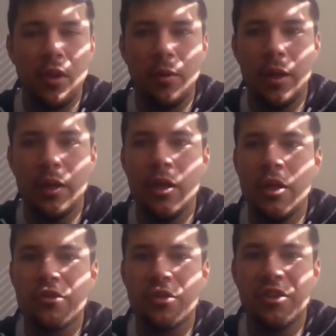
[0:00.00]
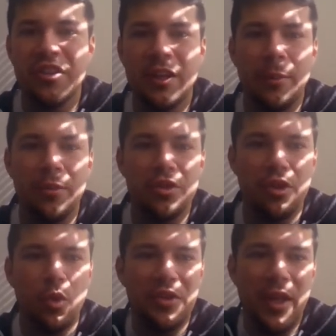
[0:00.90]
All right. So in a second, I'm going to show
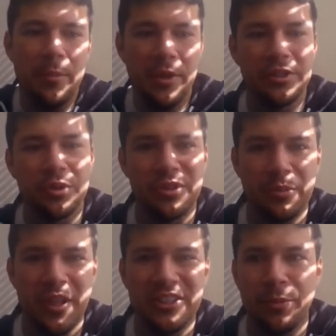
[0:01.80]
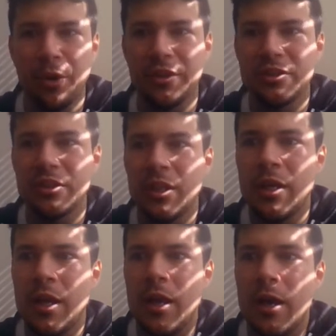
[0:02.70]
you what that means with some test points.
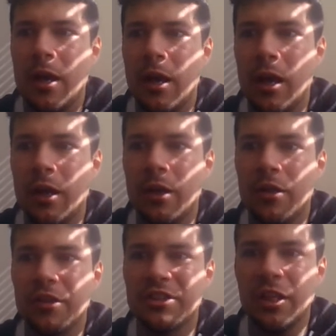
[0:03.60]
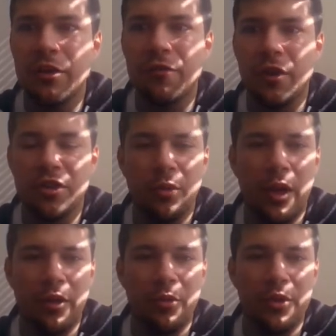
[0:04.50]
The second function,
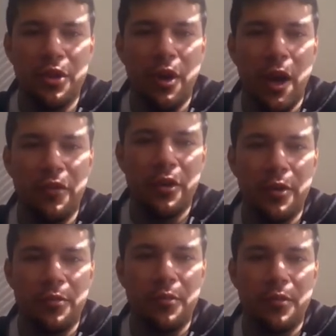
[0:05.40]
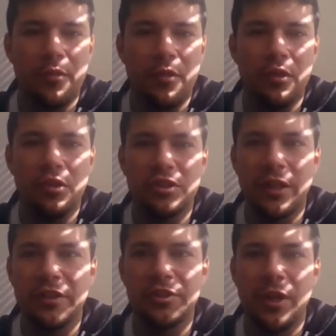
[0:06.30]
when you graph it, looks
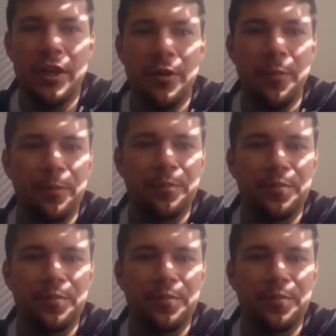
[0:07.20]
like this right here.